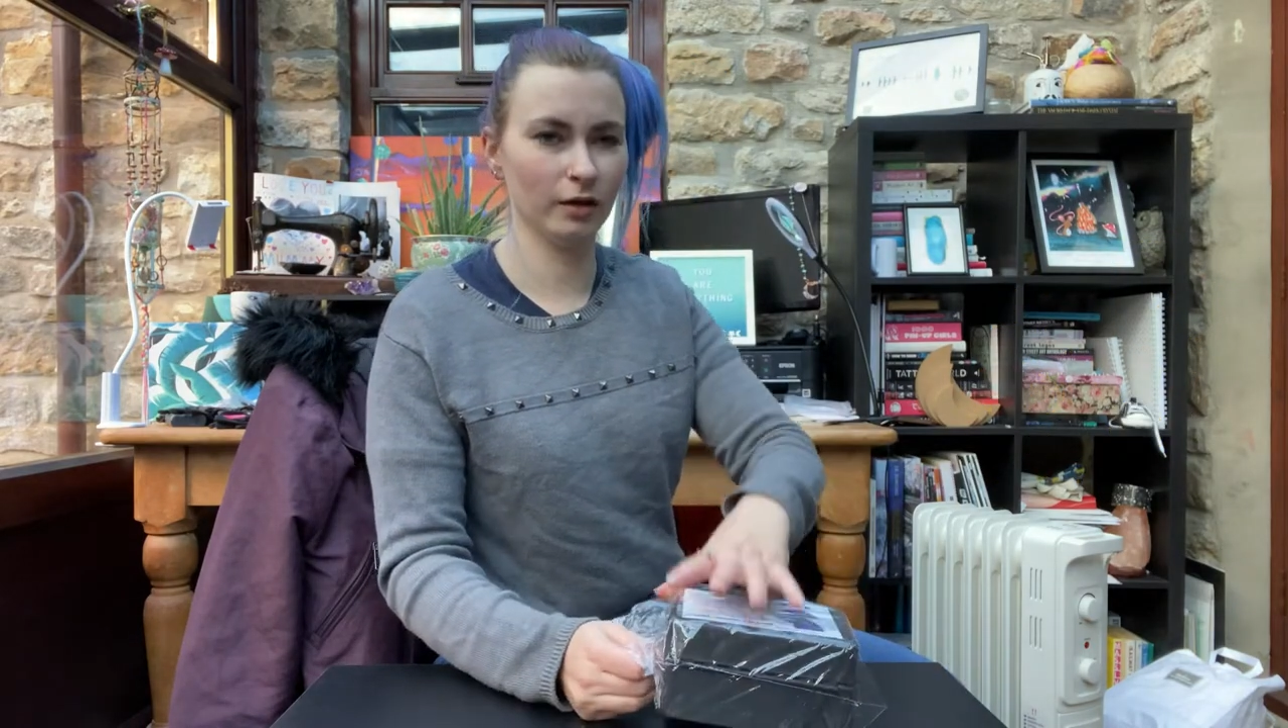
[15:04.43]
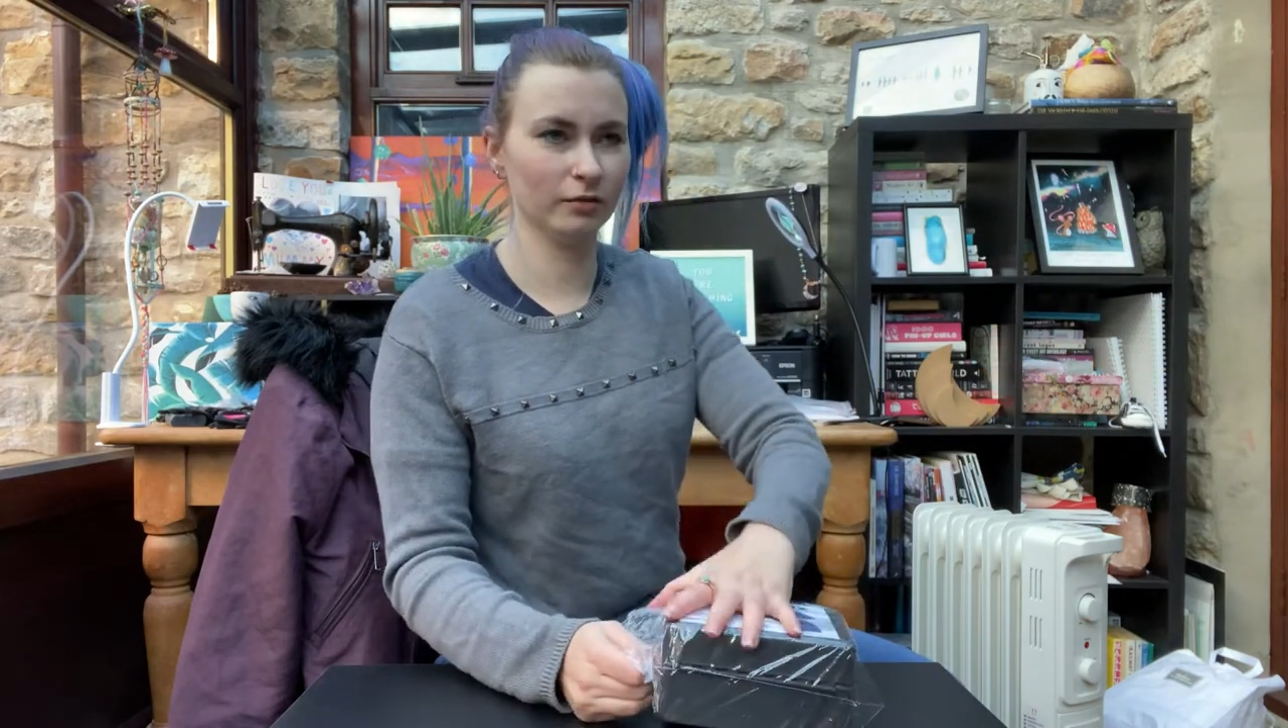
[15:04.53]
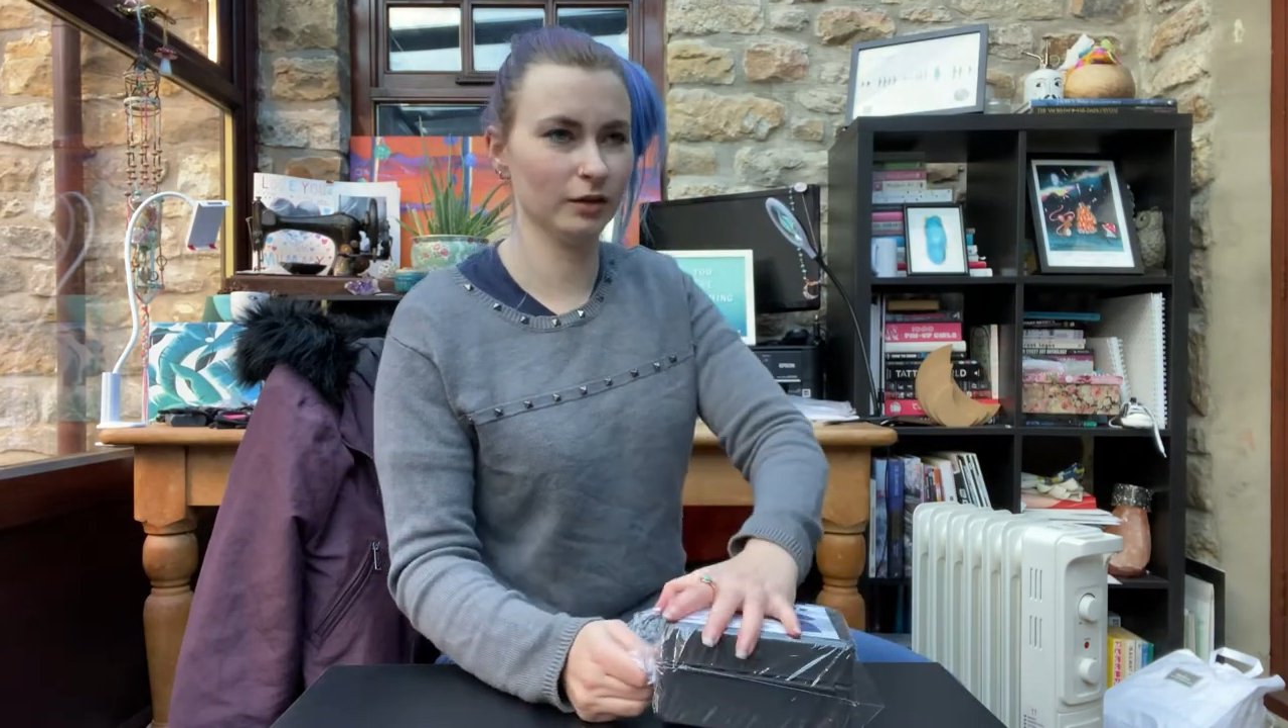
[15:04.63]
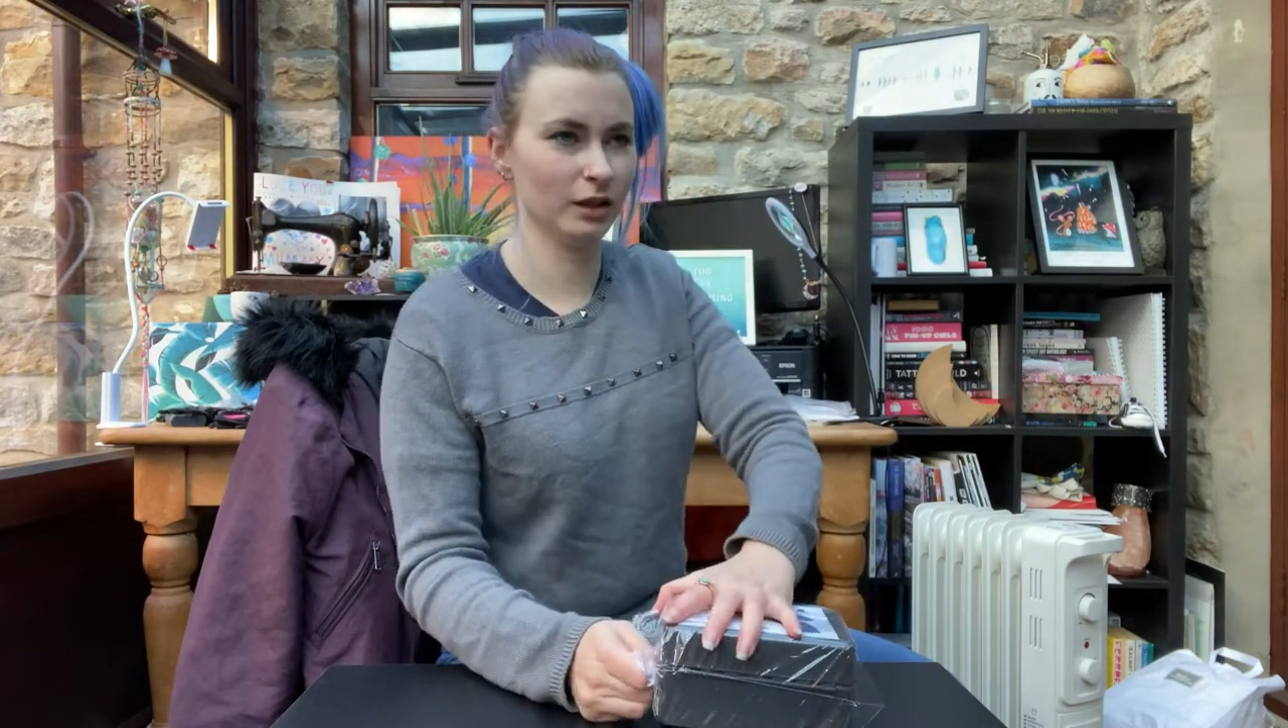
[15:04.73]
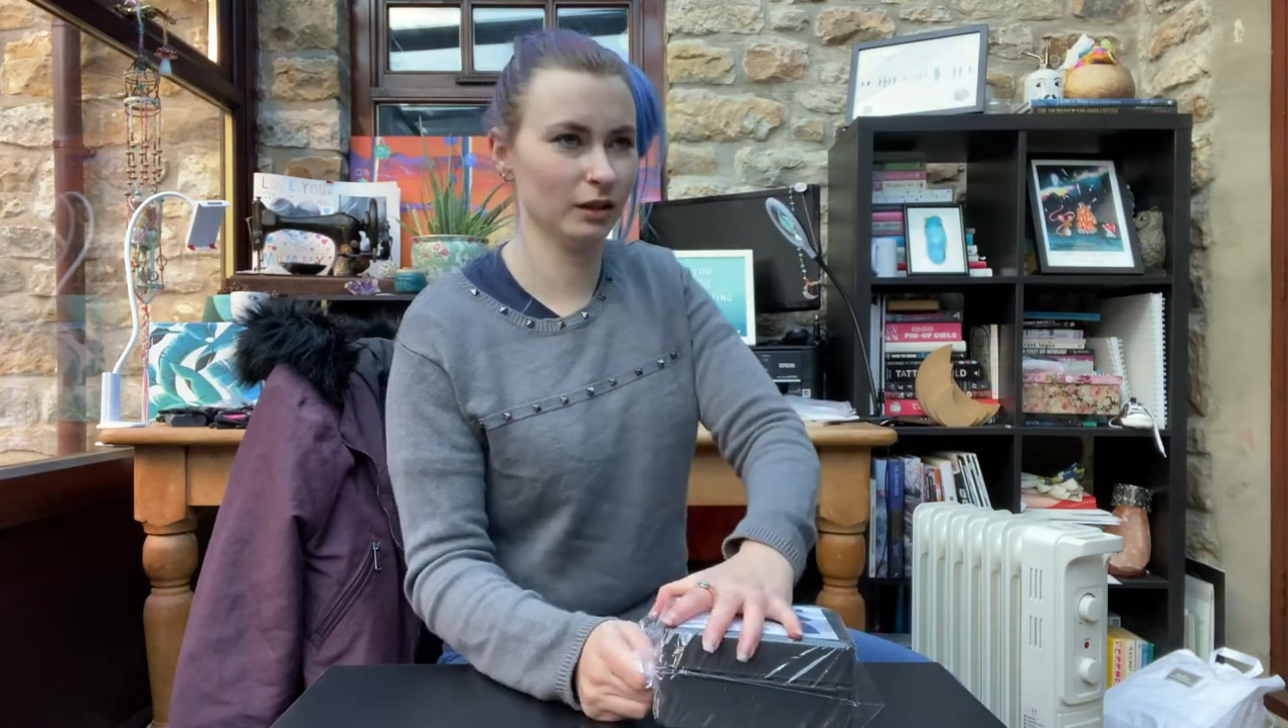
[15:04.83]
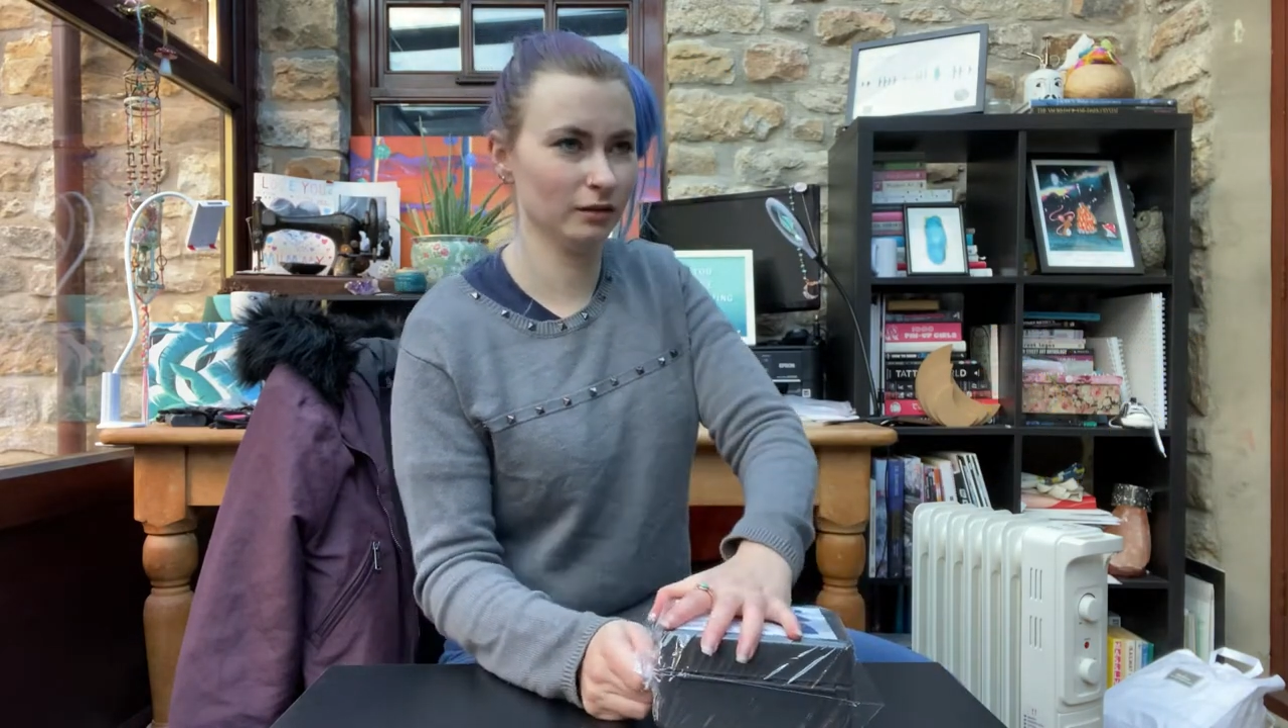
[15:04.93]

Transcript: of a,